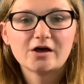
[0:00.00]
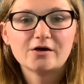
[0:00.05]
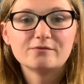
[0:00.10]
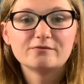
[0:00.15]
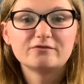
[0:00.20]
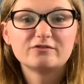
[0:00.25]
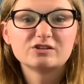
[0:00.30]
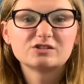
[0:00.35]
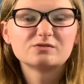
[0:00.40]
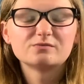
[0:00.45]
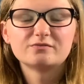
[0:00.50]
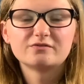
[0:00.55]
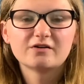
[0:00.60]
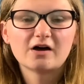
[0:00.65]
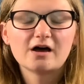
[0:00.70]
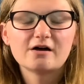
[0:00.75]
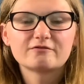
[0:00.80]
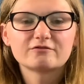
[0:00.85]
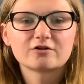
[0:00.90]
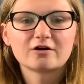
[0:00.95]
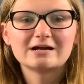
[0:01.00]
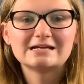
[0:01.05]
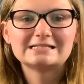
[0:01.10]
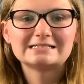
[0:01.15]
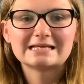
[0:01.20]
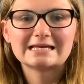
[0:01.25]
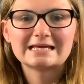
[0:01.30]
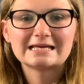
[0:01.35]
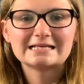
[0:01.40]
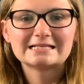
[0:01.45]
for some further
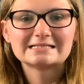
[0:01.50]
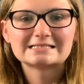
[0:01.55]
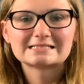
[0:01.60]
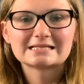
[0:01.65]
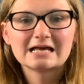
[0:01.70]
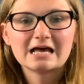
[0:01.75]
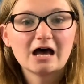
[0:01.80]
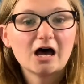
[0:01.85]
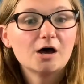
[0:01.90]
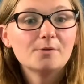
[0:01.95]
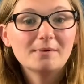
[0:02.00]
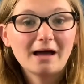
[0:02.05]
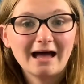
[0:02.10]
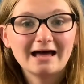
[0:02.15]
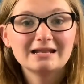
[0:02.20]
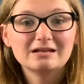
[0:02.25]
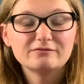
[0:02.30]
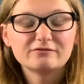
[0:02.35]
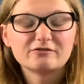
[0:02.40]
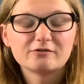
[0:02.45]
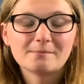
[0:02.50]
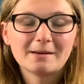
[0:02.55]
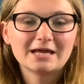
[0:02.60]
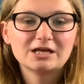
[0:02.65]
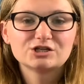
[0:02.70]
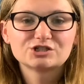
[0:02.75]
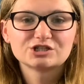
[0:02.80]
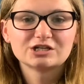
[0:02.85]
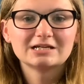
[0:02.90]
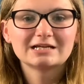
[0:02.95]
ideas and
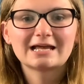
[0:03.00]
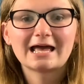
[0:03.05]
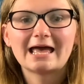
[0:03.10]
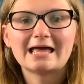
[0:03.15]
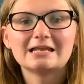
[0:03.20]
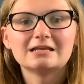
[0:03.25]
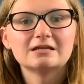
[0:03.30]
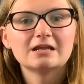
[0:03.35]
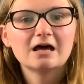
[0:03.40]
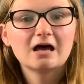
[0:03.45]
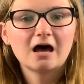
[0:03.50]
information again